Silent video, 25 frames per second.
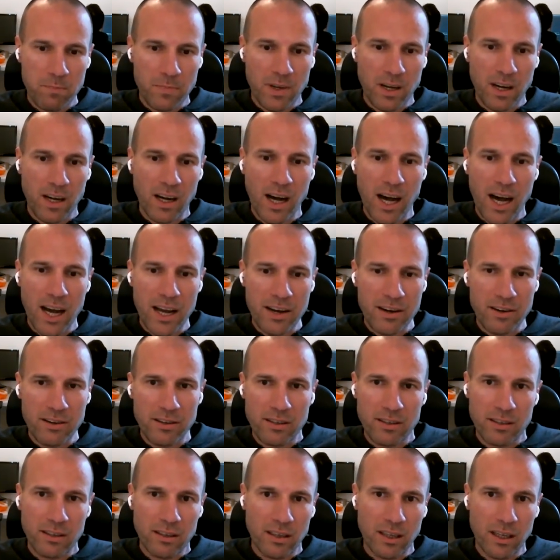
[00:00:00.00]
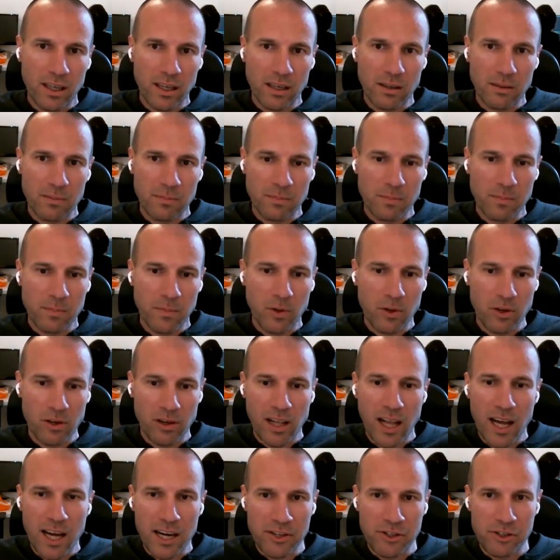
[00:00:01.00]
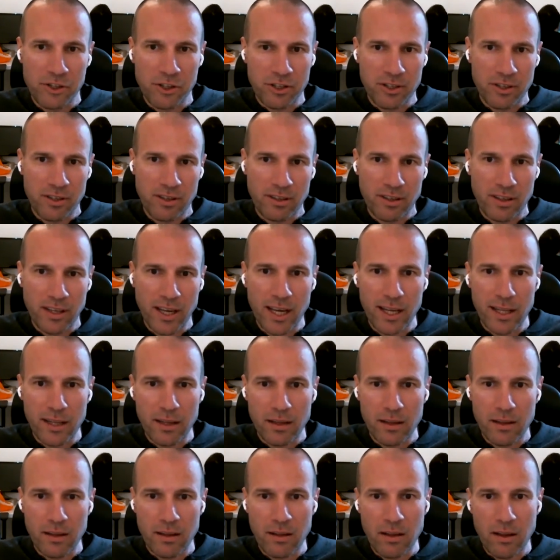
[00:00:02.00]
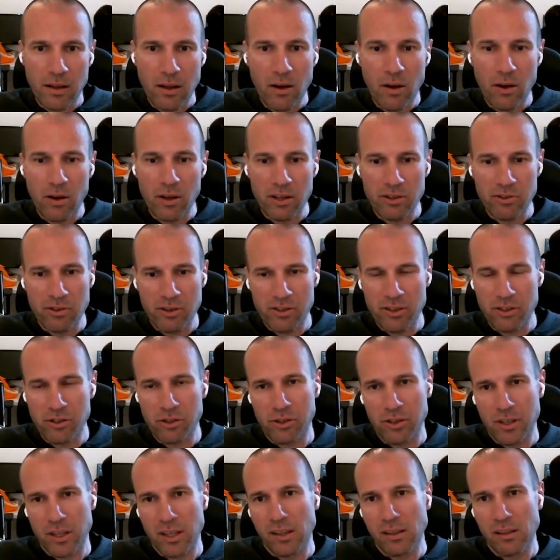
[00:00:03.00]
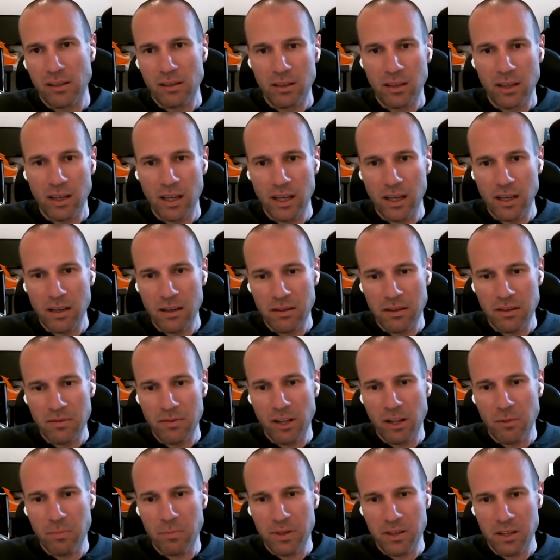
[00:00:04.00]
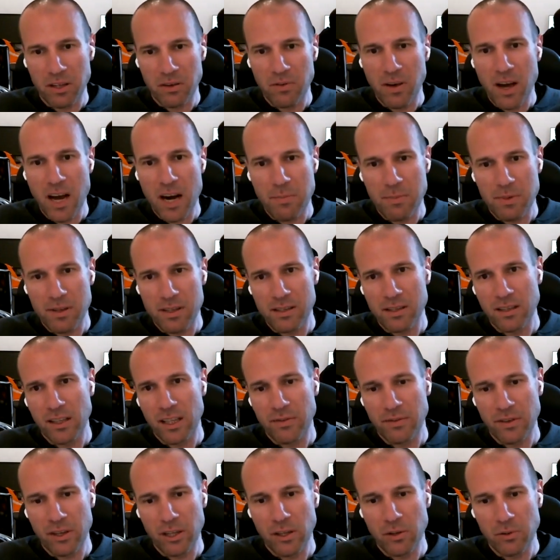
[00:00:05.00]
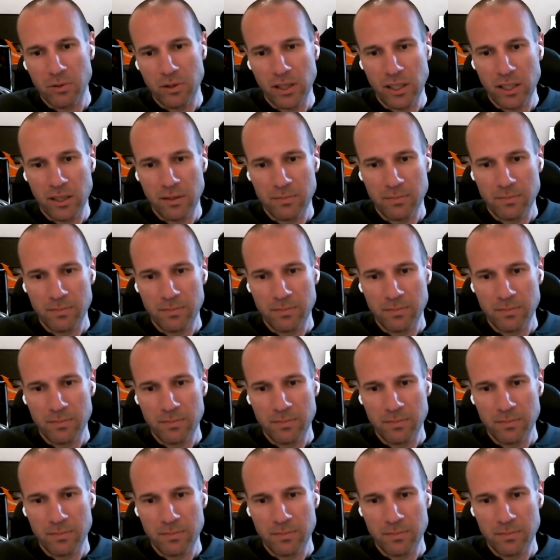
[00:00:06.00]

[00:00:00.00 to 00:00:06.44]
higher or larger than on traditional development environments living locally.